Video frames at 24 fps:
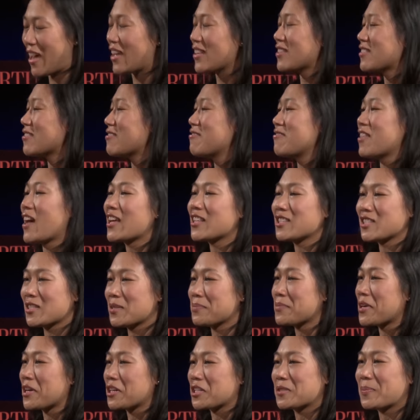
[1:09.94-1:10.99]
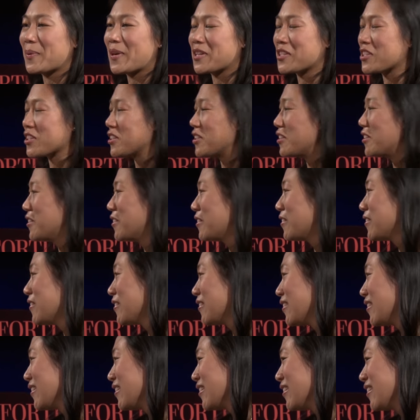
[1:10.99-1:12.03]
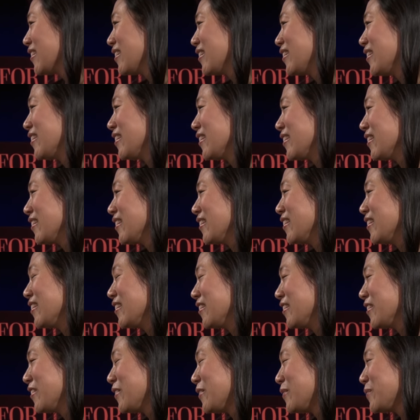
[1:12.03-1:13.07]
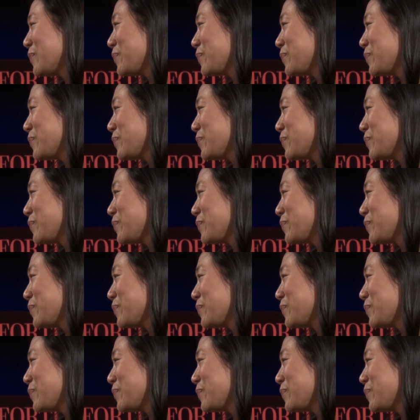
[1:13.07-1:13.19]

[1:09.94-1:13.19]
that's the Mark special. It's true. Actually, very